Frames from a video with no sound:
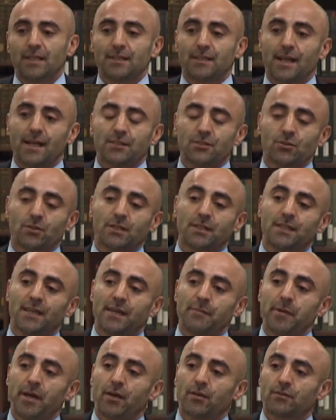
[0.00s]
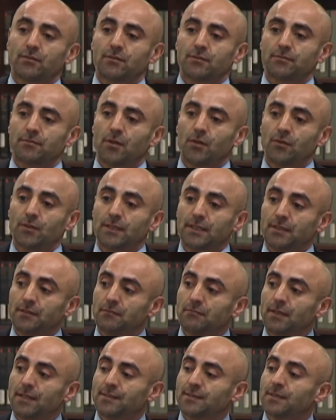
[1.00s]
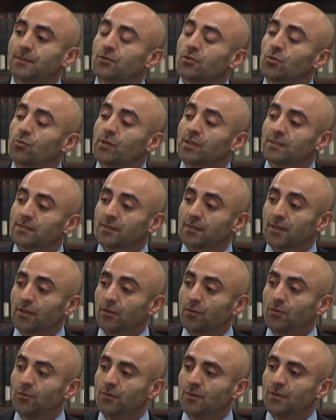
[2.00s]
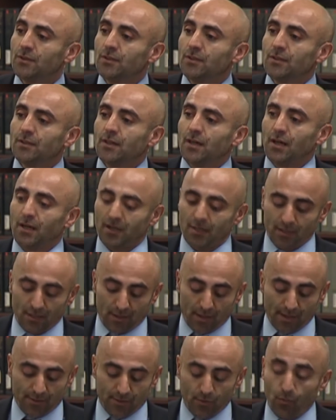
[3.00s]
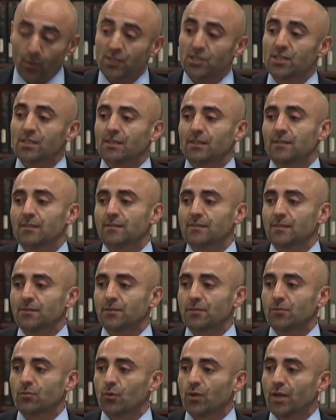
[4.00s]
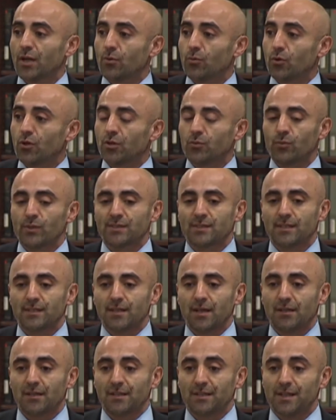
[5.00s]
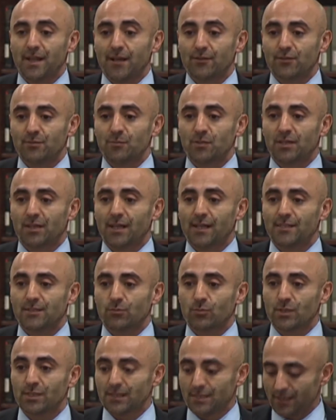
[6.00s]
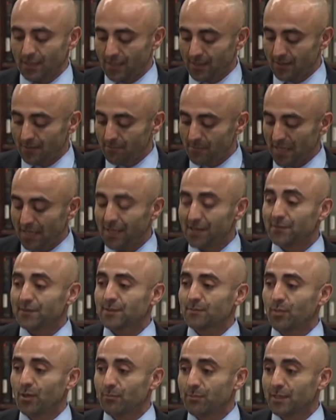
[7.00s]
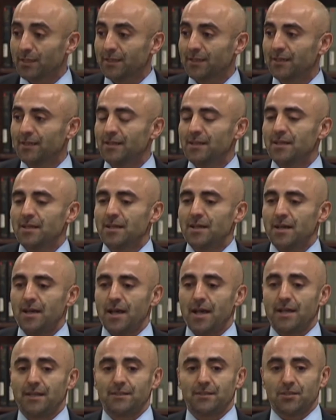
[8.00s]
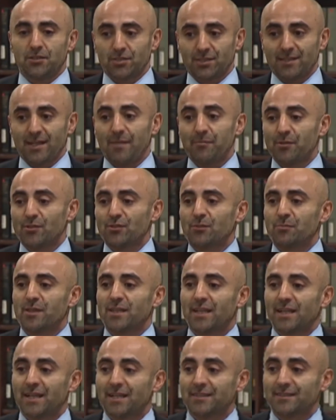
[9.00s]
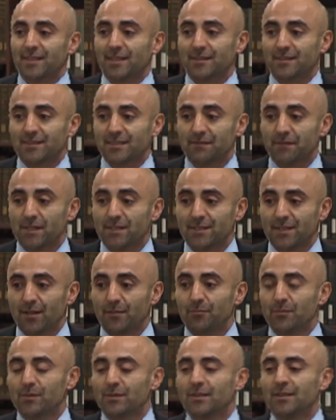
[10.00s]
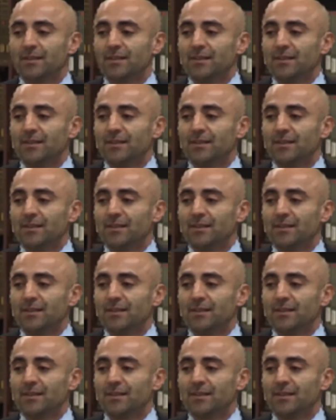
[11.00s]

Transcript: It actually came out only less than two weeks ago. Uh, at the Washington Institute where I work, we sent out an announcement last week uh, making this public. And it just happened to be that I had set this event up